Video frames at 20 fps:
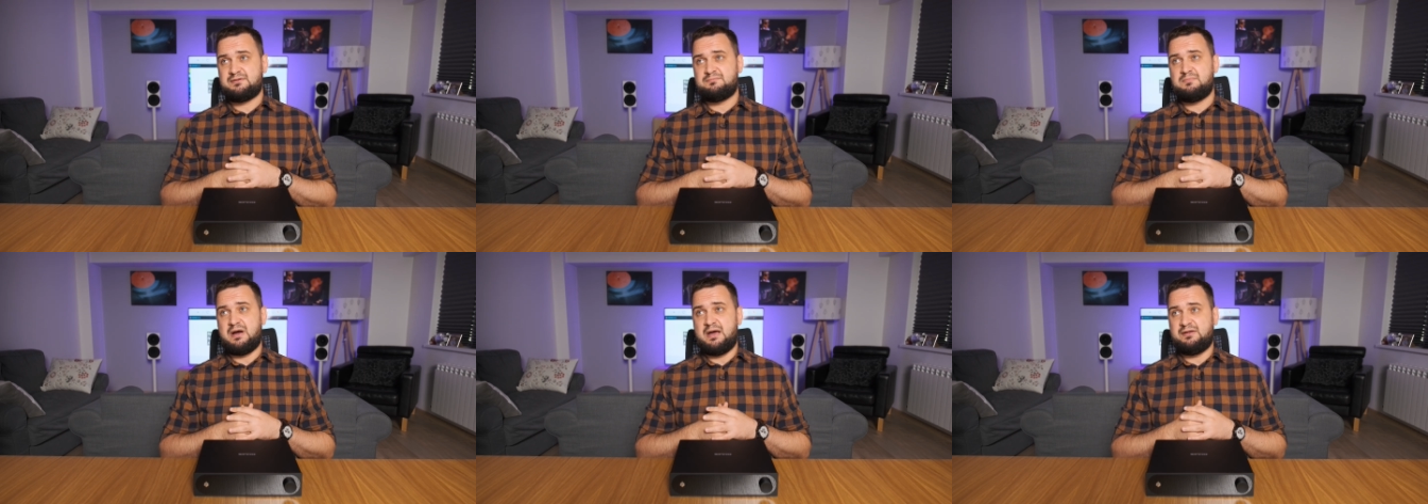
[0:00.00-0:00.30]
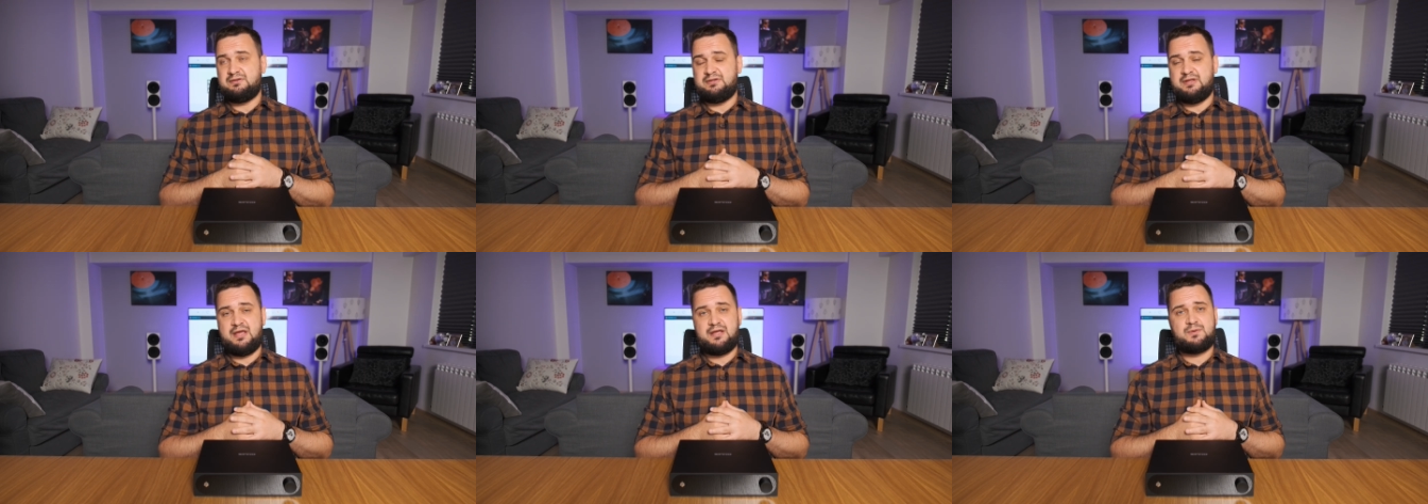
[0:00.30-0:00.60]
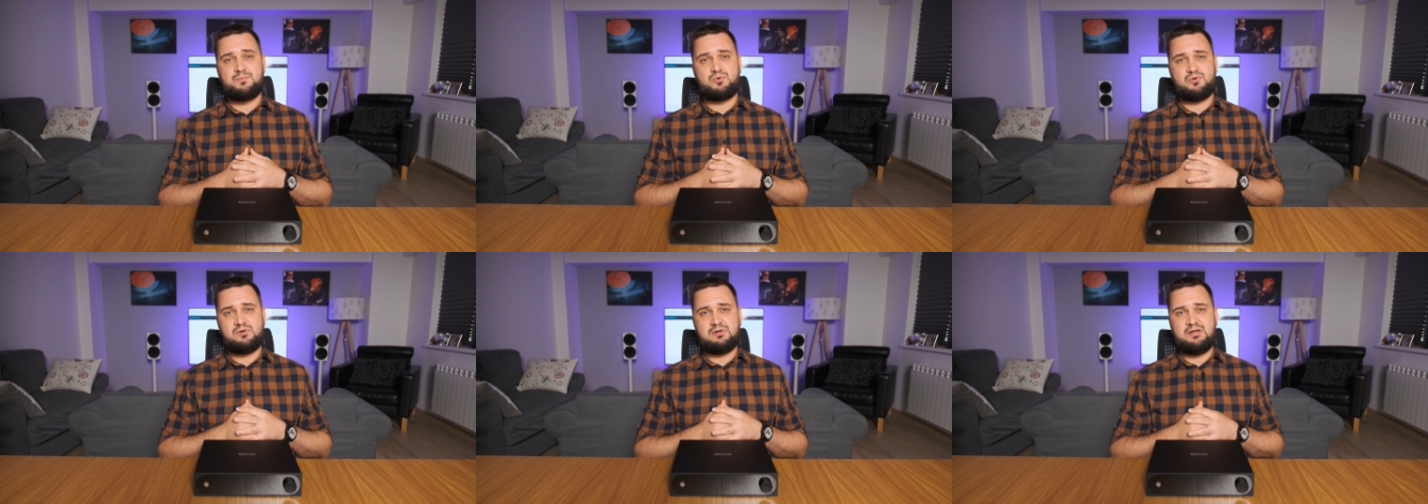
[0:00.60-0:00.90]

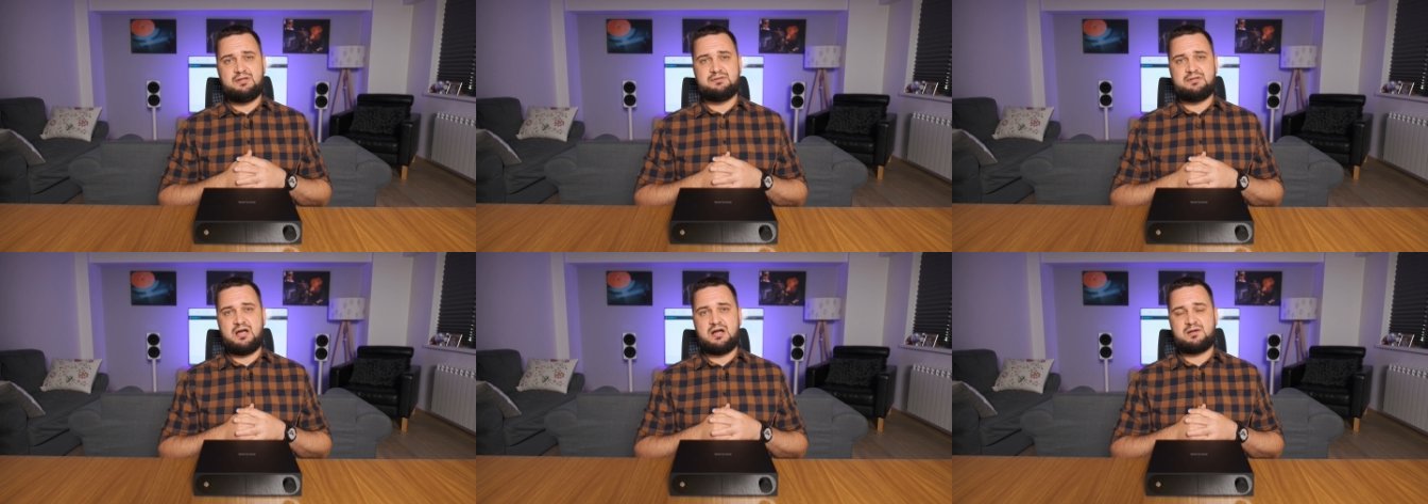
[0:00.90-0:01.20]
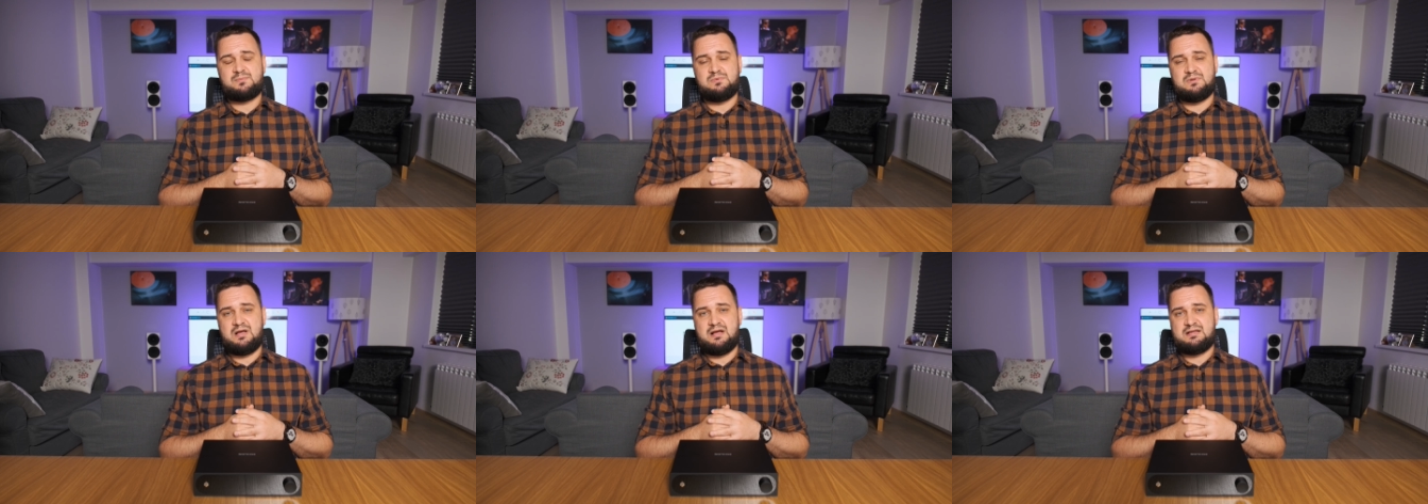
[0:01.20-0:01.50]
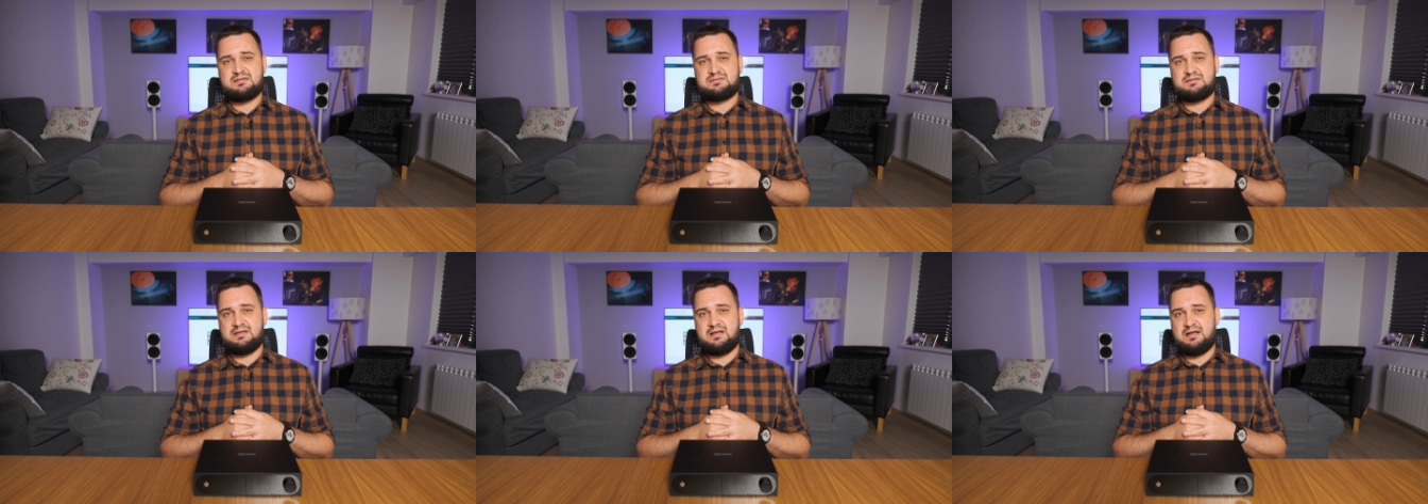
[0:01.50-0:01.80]
MyTech Brooklyn DAC
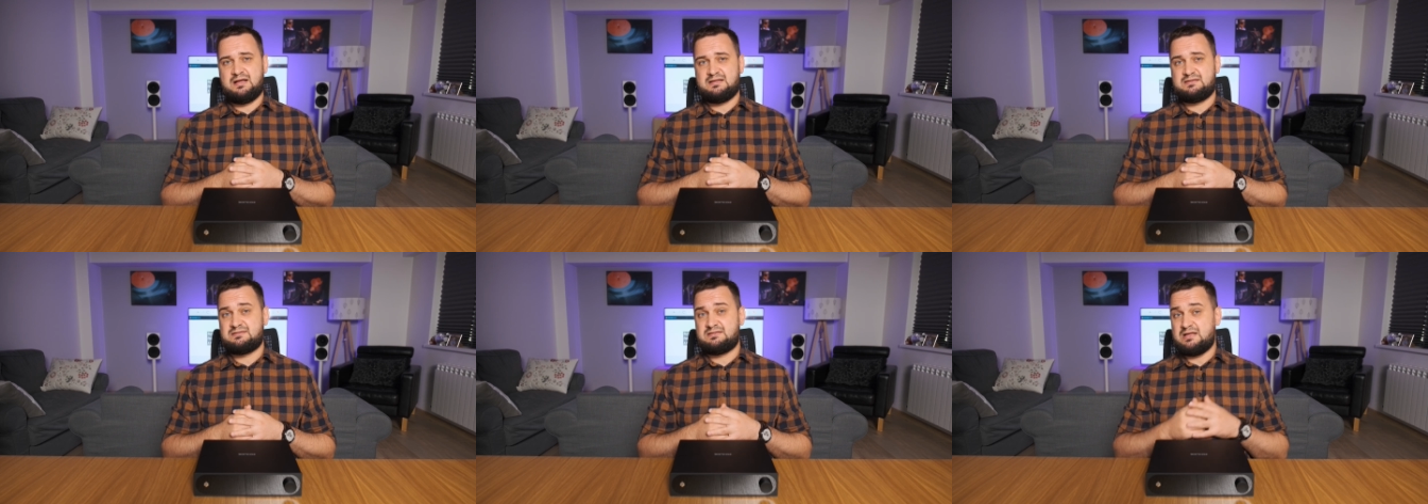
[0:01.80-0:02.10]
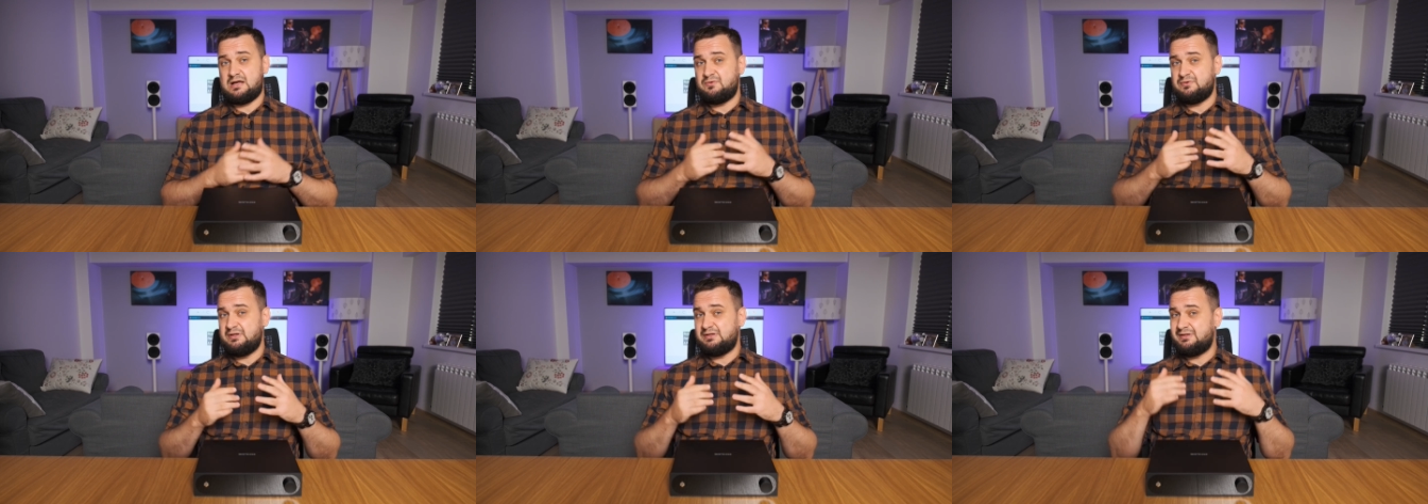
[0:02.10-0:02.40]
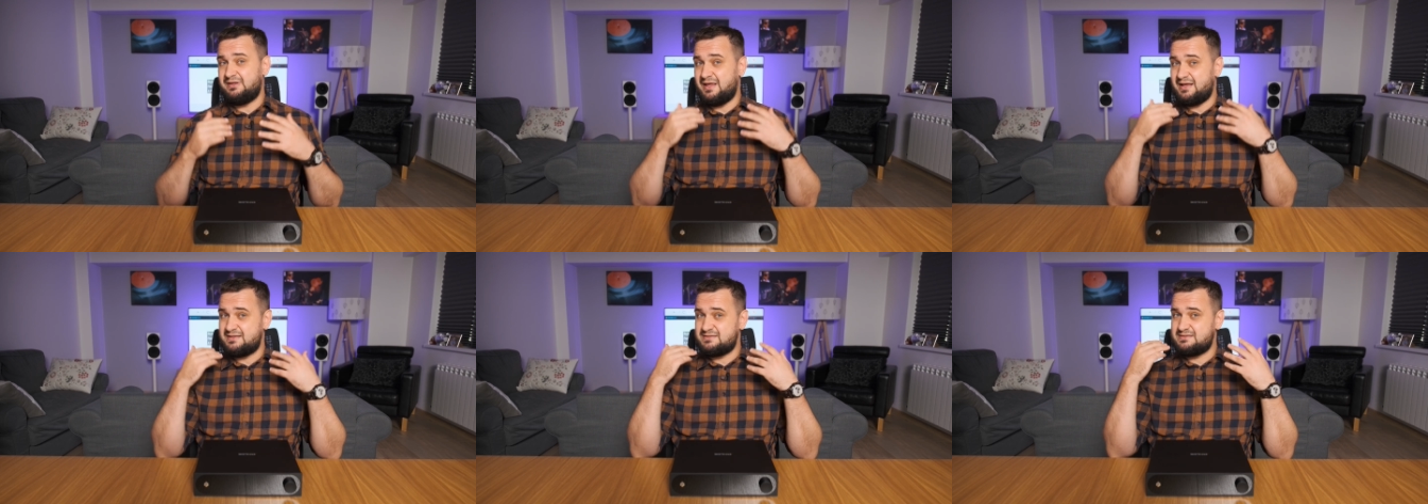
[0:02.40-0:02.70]
Plus are
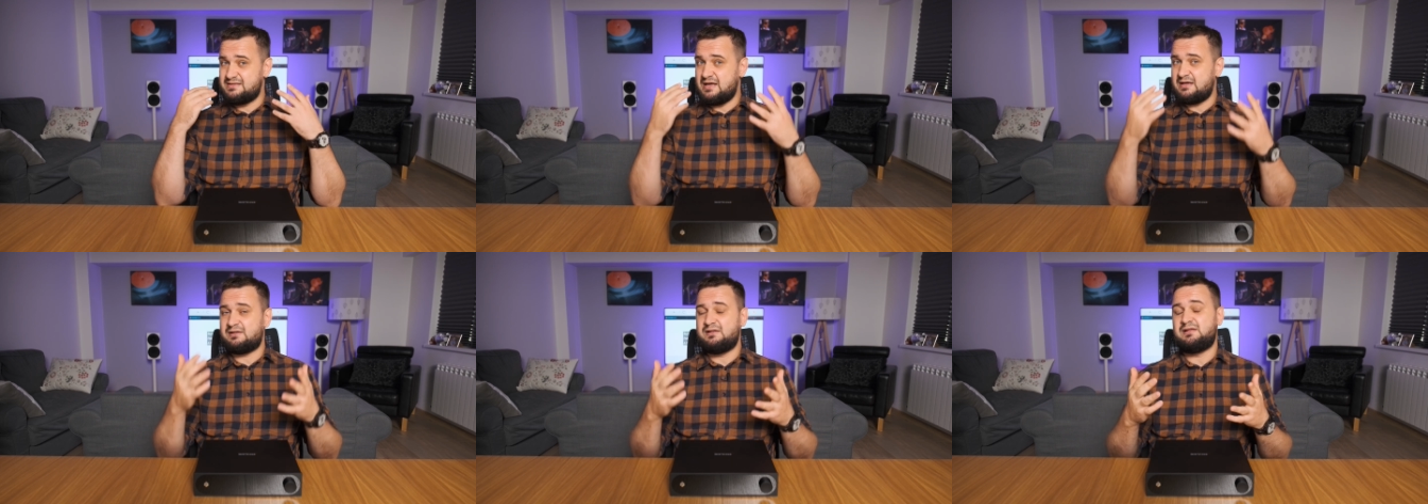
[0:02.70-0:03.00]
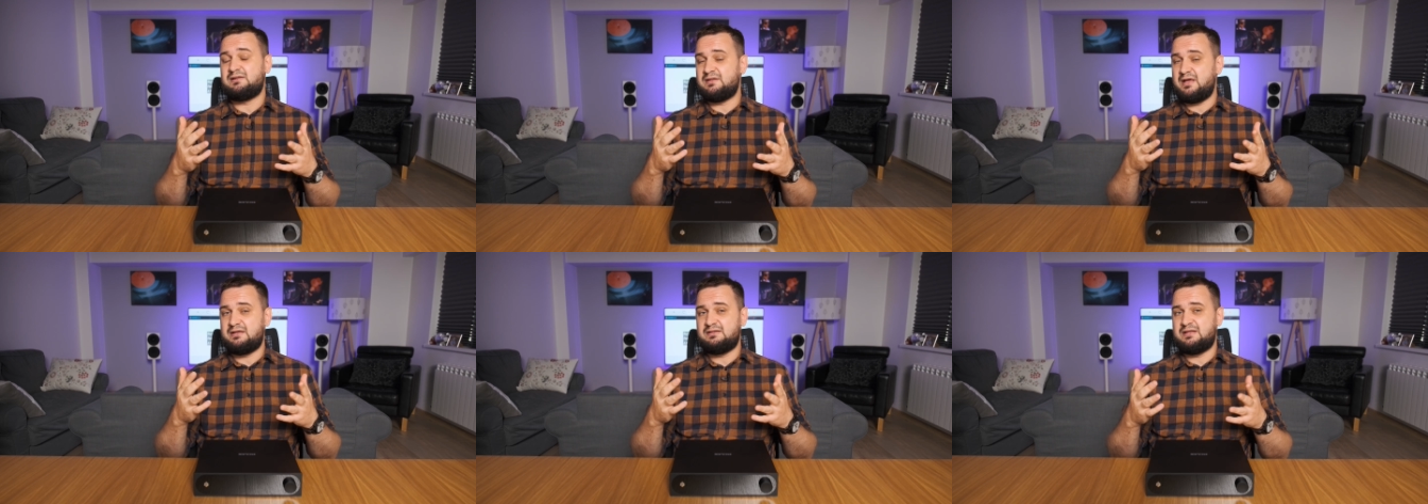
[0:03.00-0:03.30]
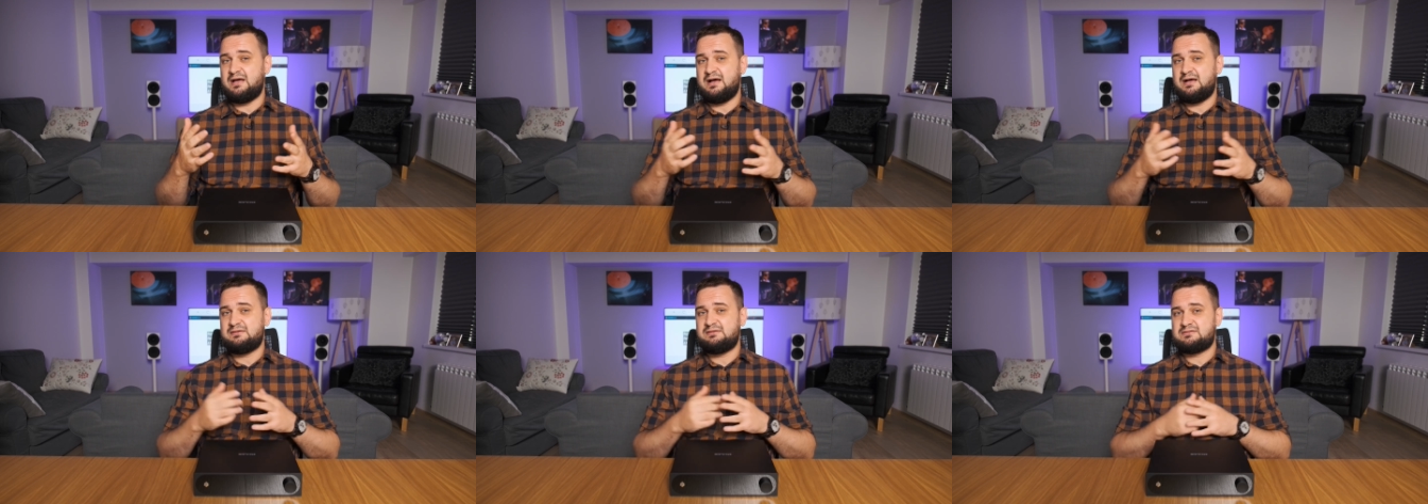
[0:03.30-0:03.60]
sounding exactly like
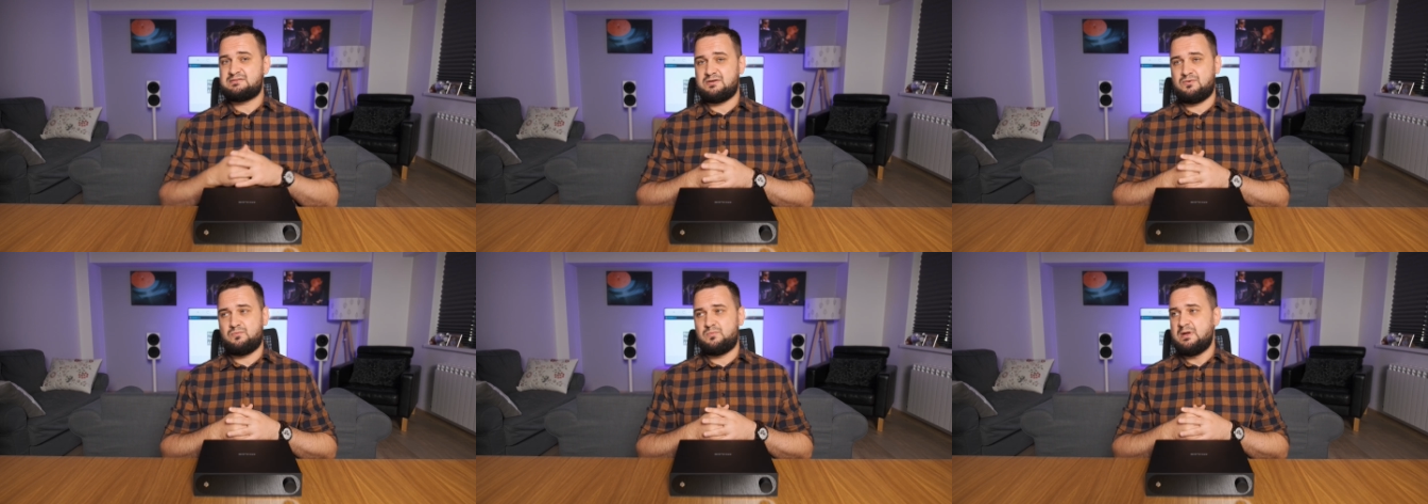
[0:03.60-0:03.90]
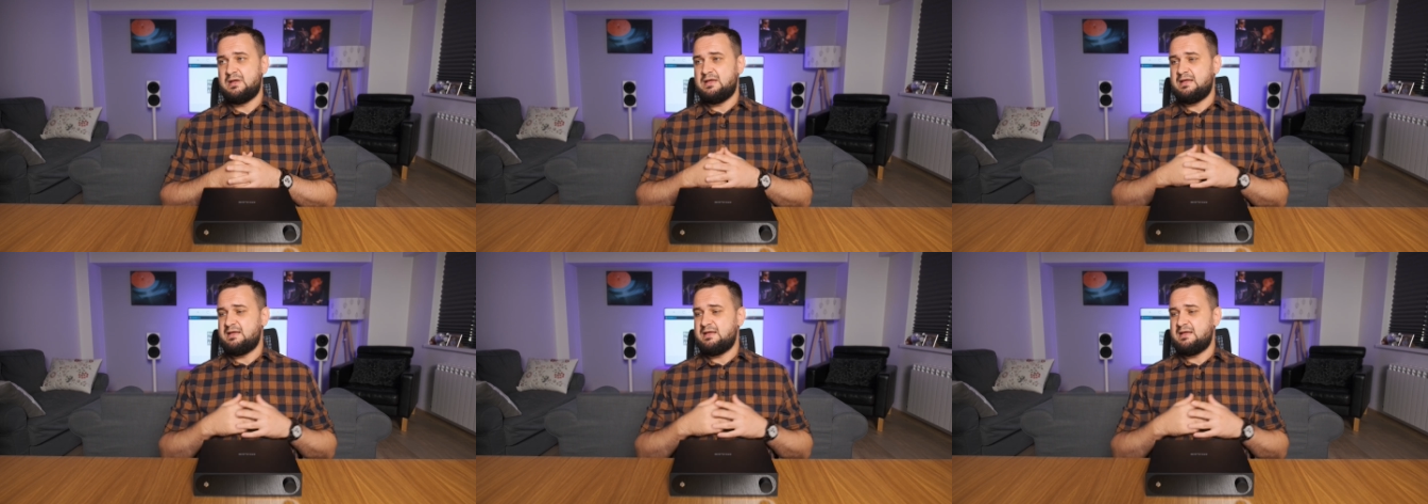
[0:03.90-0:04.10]
that, so